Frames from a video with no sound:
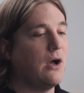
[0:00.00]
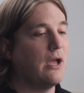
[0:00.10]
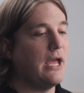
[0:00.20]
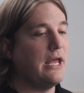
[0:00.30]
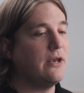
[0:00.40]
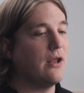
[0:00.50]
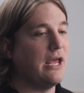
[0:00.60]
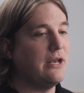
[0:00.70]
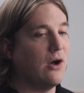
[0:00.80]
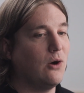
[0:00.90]

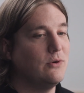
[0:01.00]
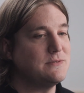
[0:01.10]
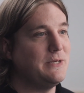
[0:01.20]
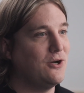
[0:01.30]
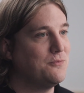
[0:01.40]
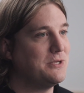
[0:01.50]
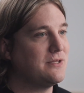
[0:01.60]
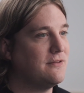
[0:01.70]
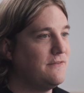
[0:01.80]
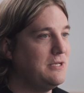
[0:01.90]
And always be open to
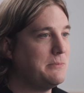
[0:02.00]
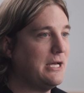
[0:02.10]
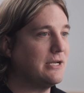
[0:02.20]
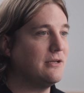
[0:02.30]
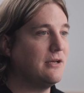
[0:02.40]
the feedback.